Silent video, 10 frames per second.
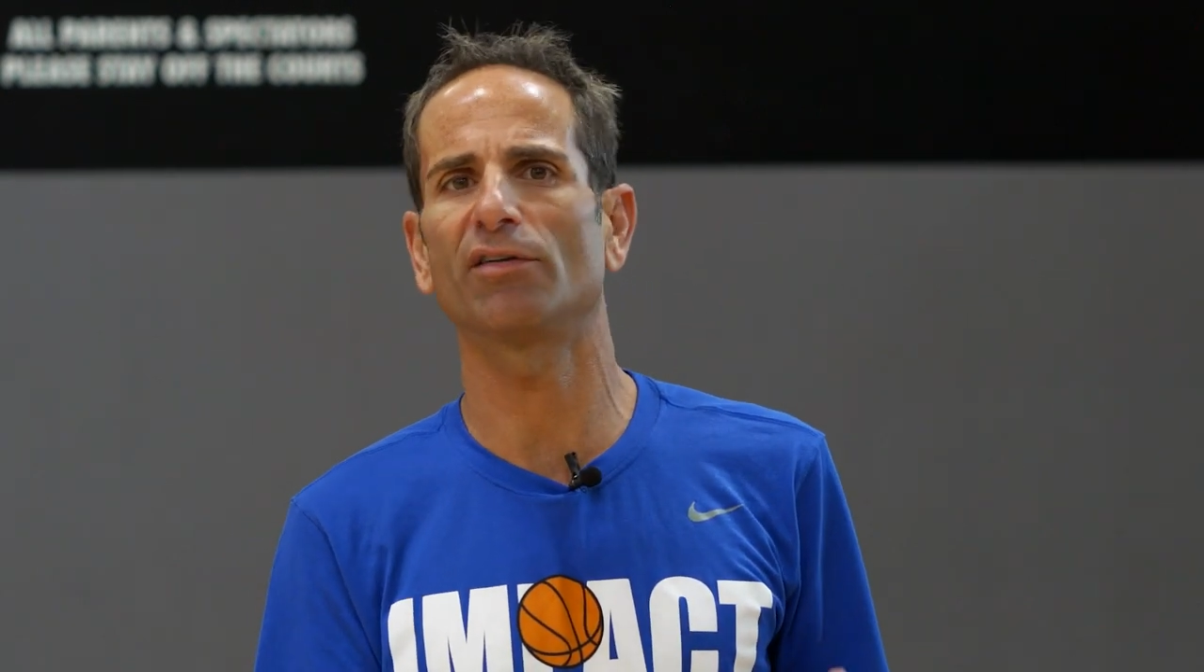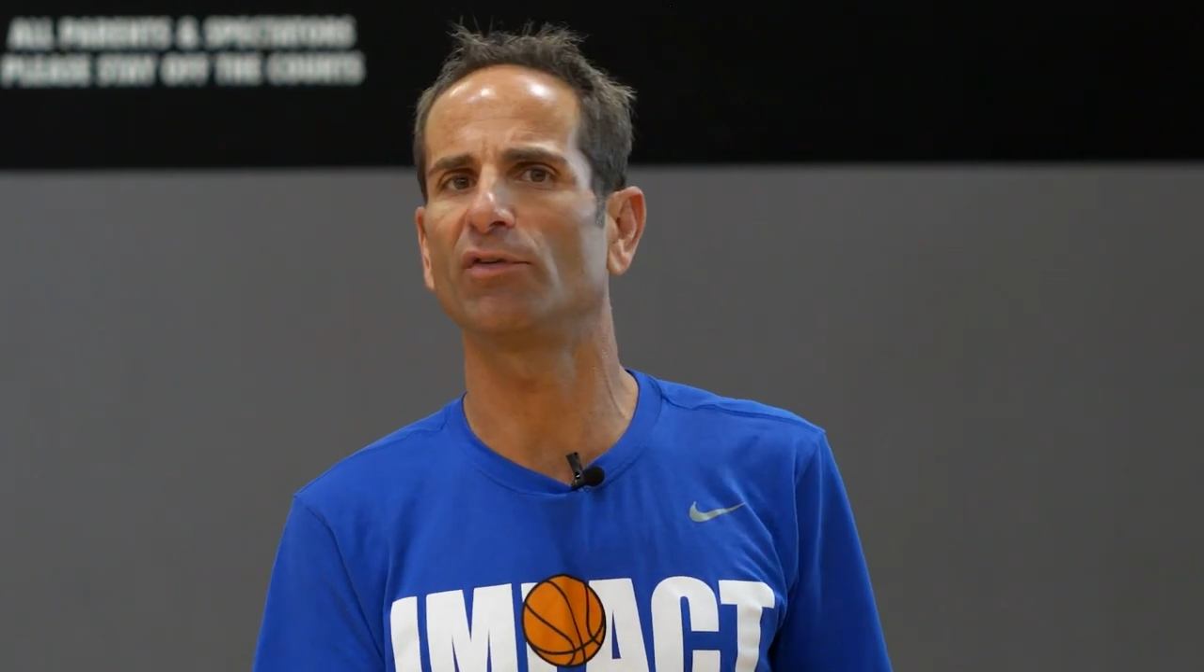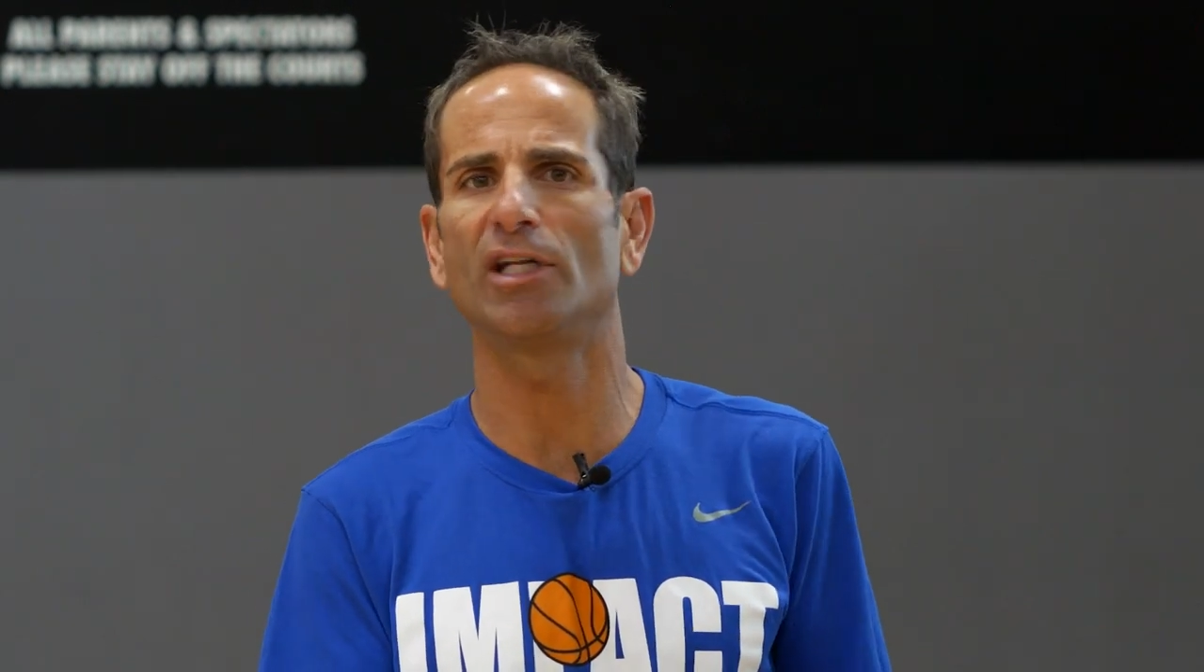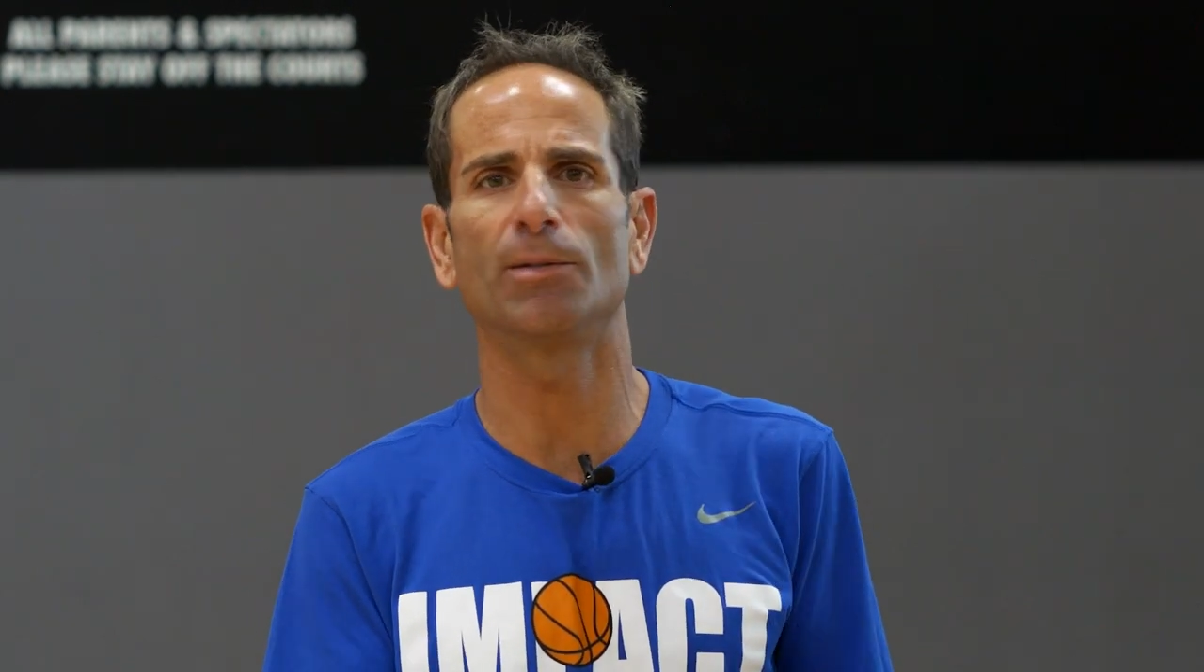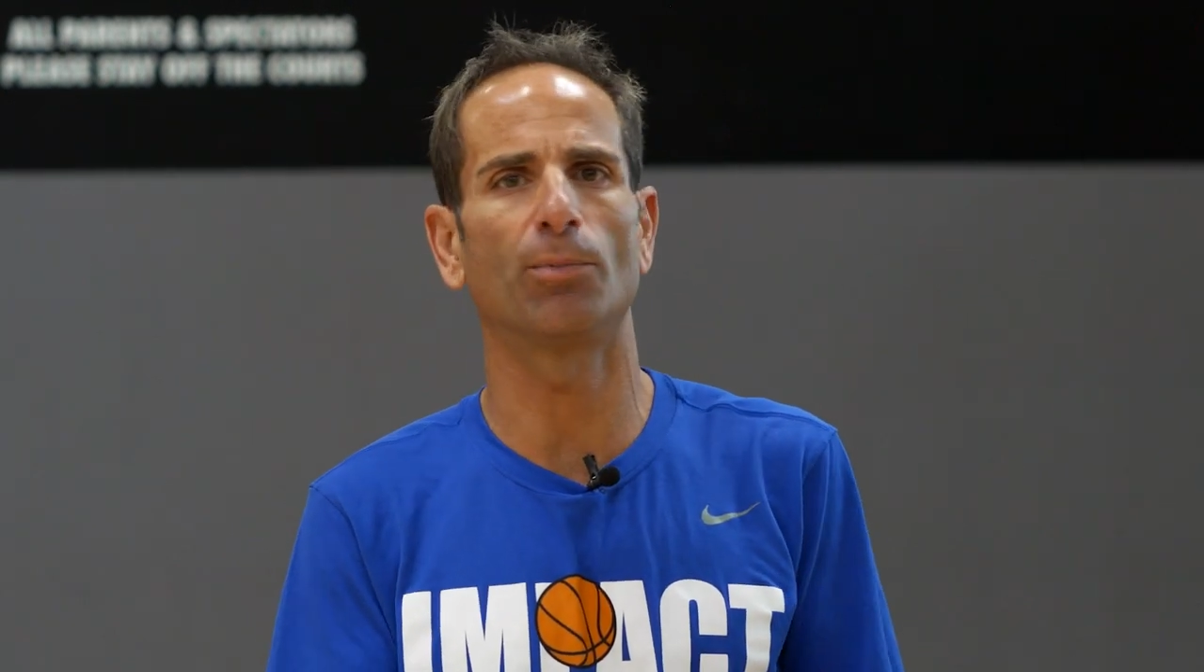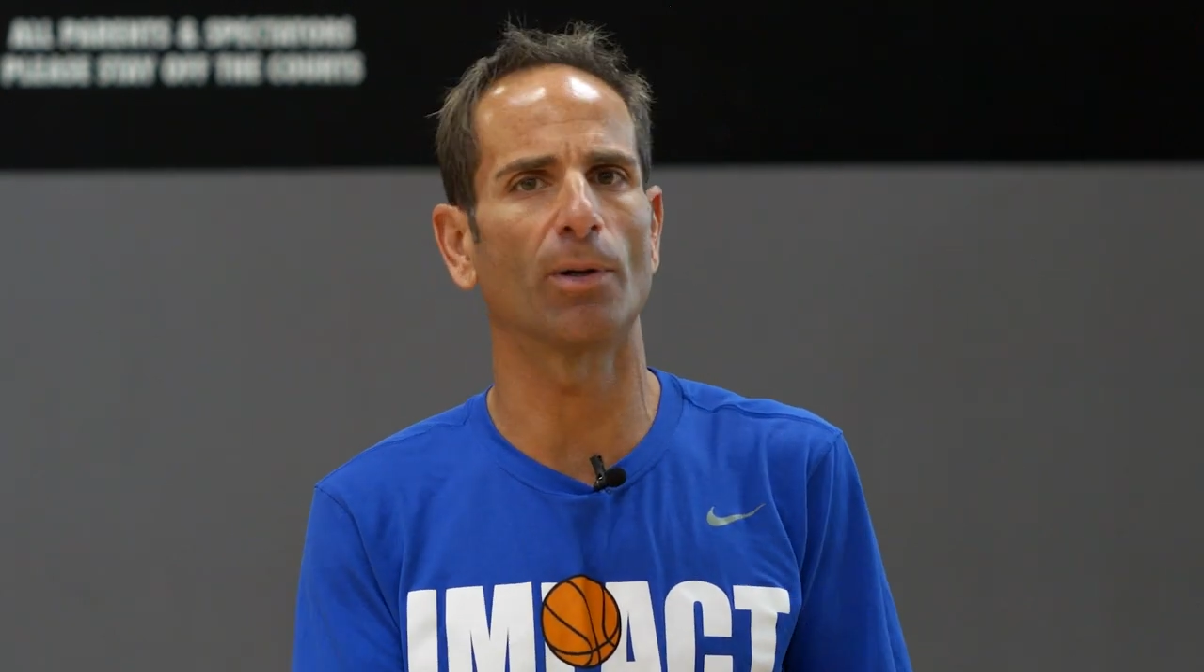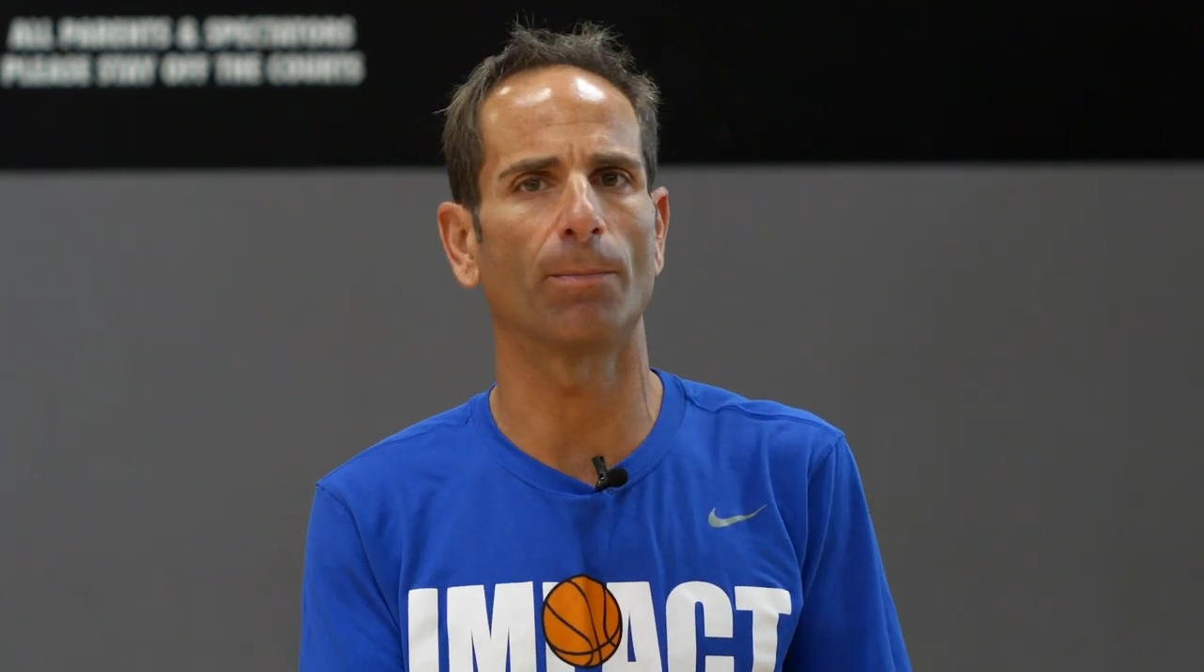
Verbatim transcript: if you need to put a